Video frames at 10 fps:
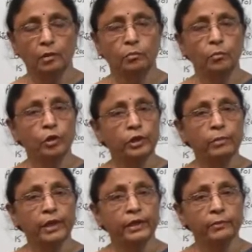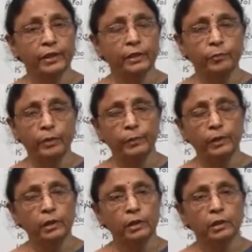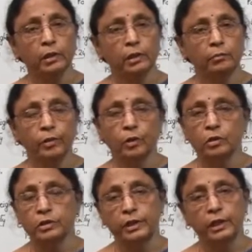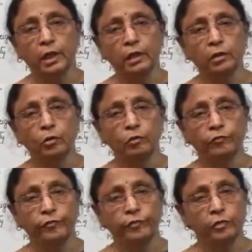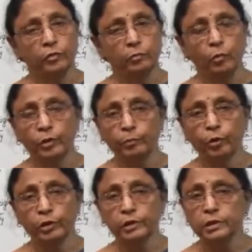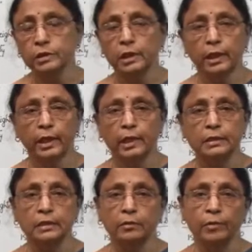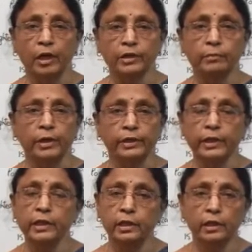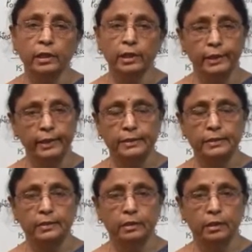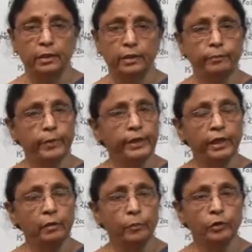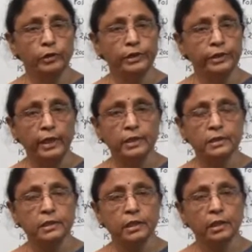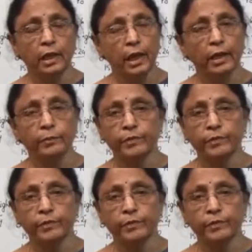more demanded by the people because they are of more importance, and some are demanded less, depending upon the taste and